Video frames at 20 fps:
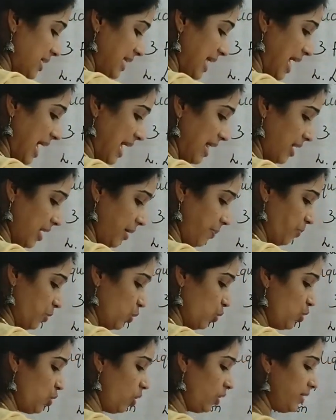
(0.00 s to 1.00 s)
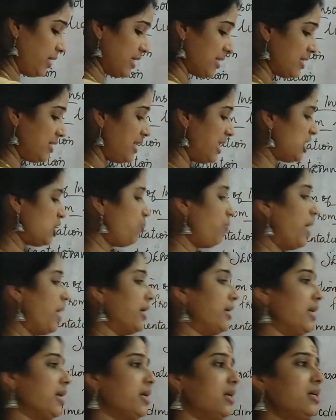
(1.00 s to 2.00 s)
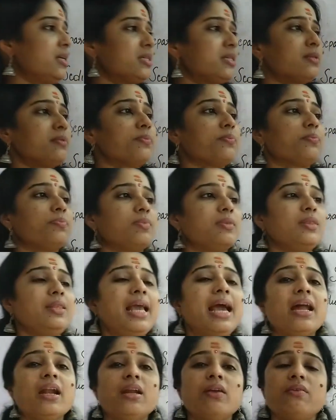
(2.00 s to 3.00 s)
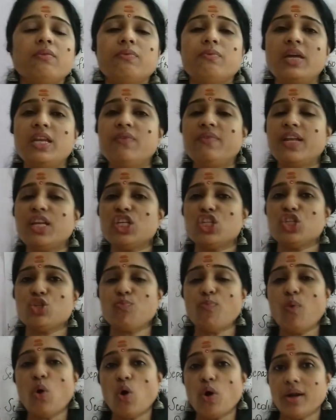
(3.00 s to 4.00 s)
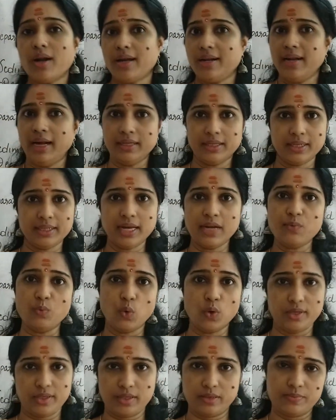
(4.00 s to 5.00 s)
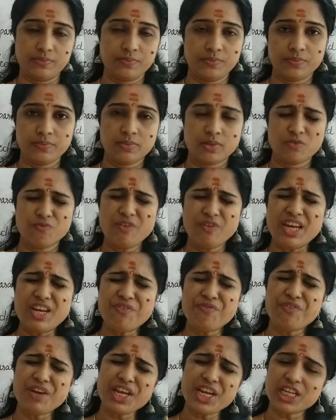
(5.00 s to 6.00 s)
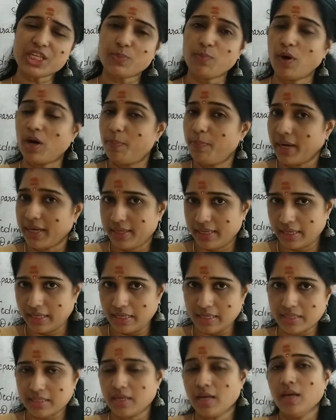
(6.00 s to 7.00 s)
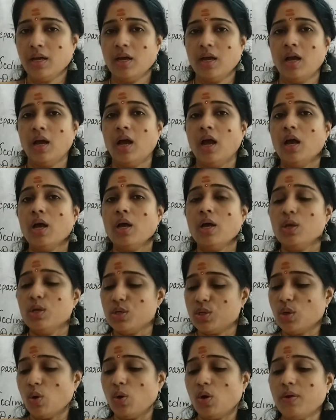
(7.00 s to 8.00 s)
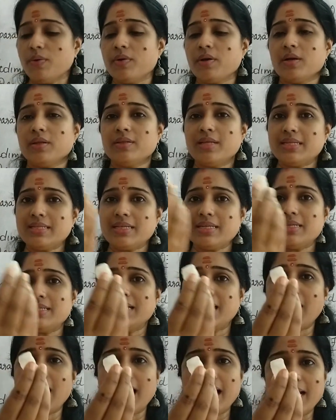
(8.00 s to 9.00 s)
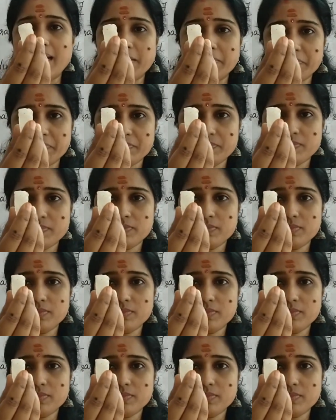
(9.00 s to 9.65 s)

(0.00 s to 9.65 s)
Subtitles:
this alum, these dust particles, they are very, very small, lighter than water. Very, very small particles. So this is the alum.